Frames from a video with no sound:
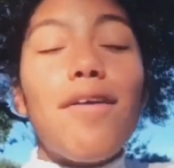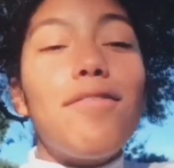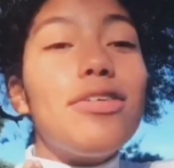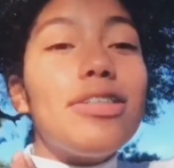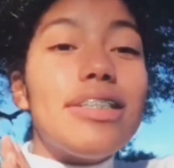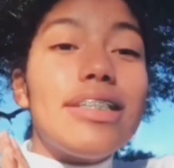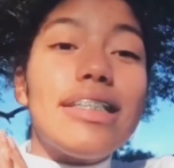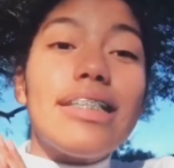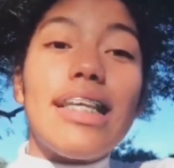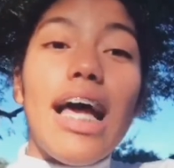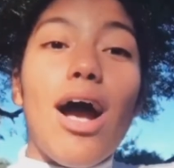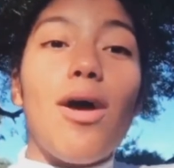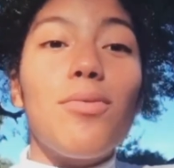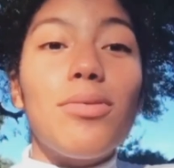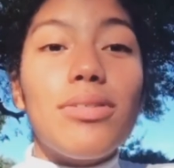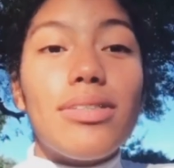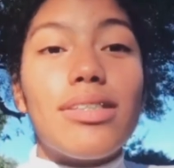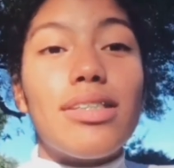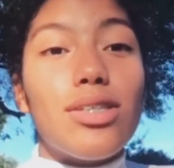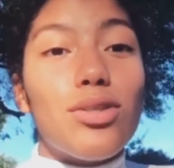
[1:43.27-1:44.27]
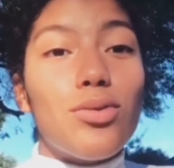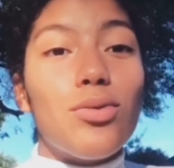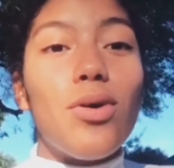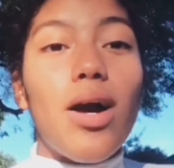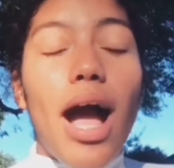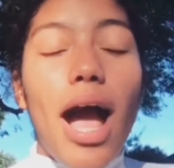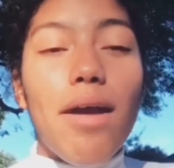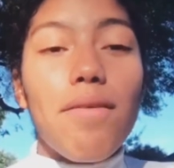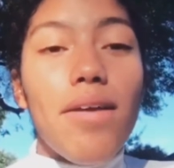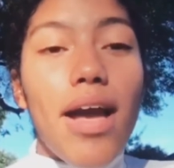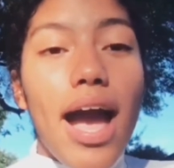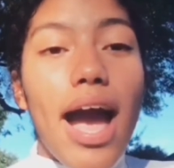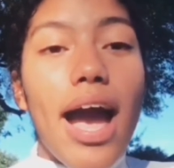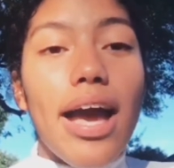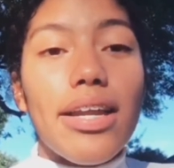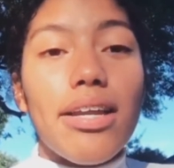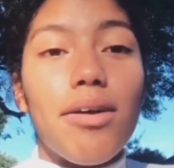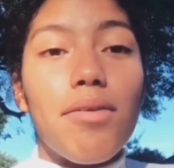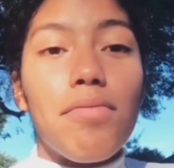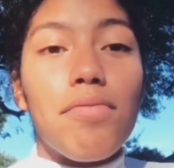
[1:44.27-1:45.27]
since I was little, I've had
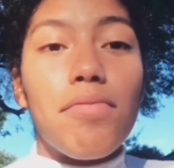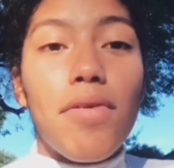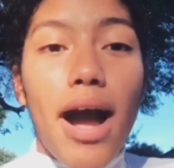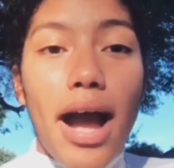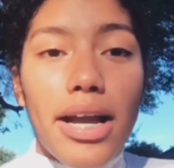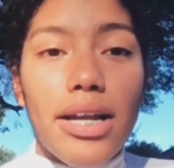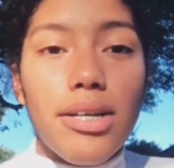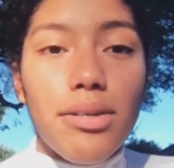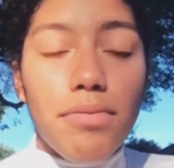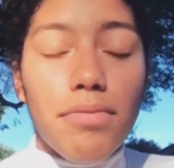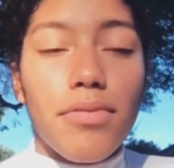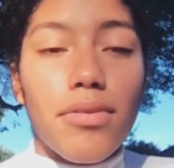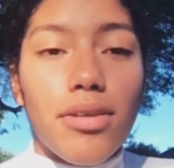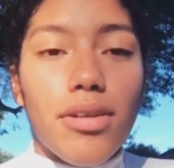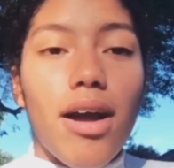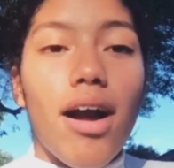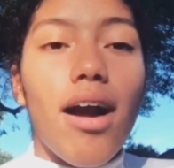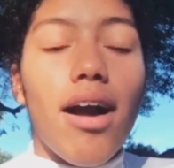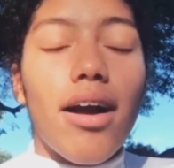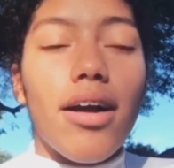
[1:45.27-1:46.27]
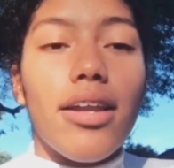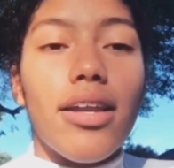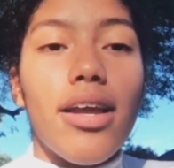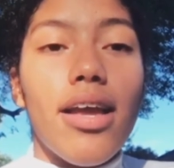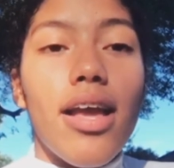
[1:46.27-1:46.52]
a fire for God.